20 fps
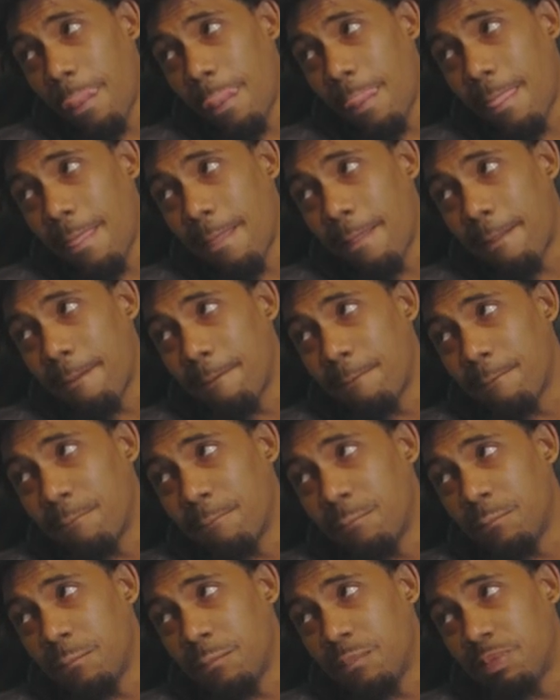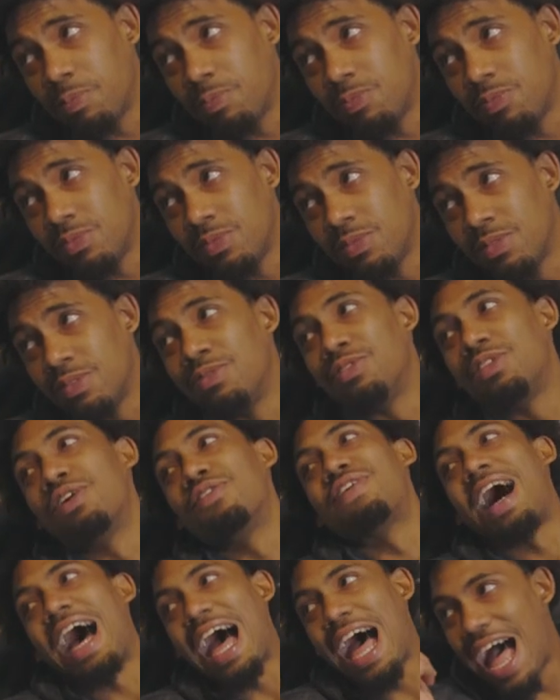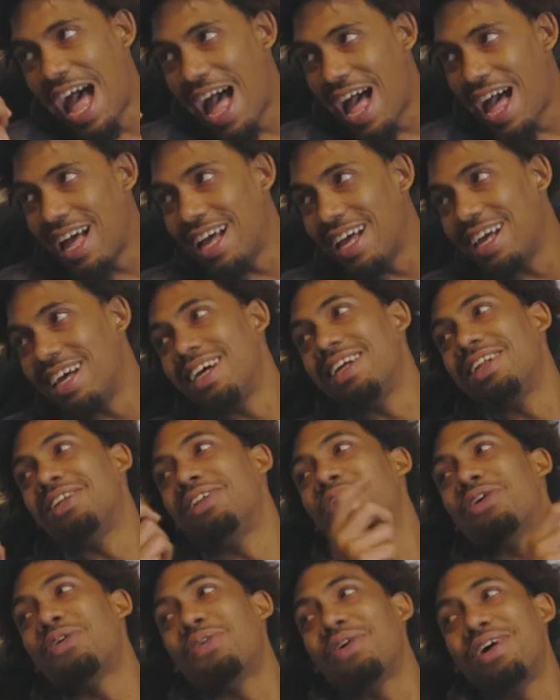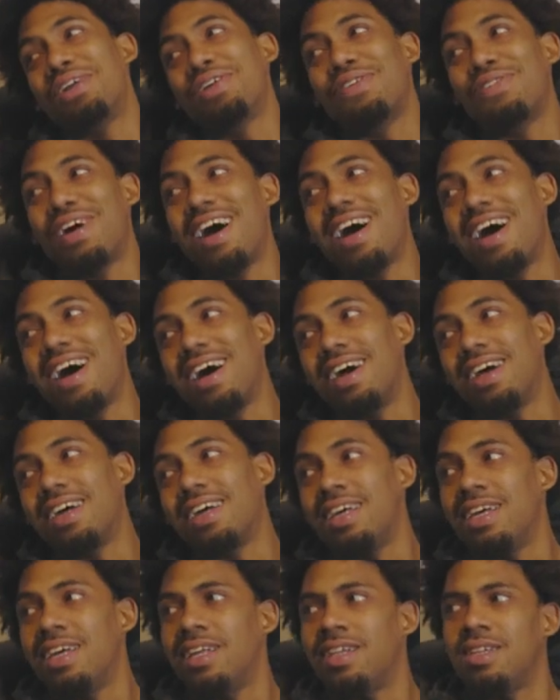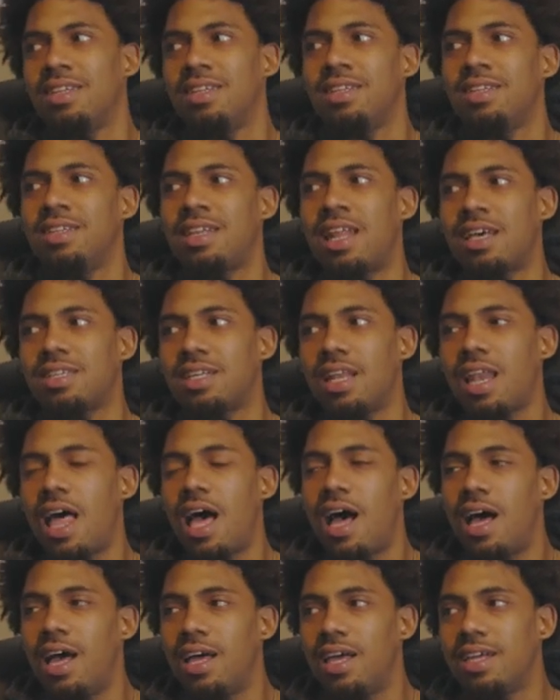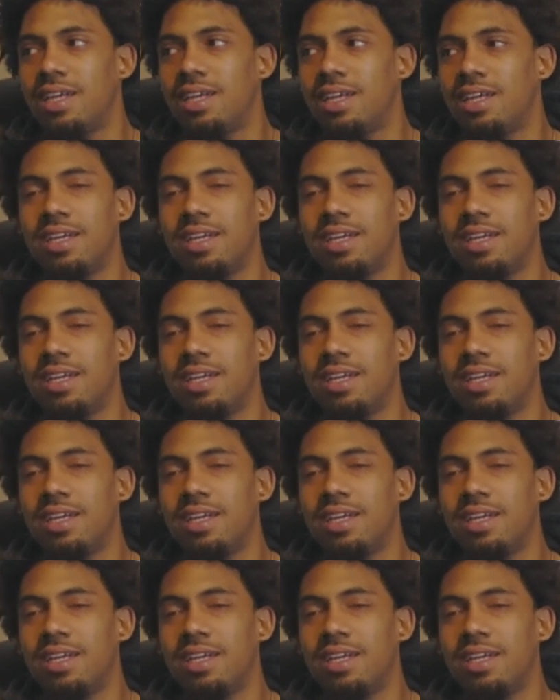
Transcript: Uh, the Divine. Divine. High school, but that's no a lie. Divine. No, that's a lie. That's a lie.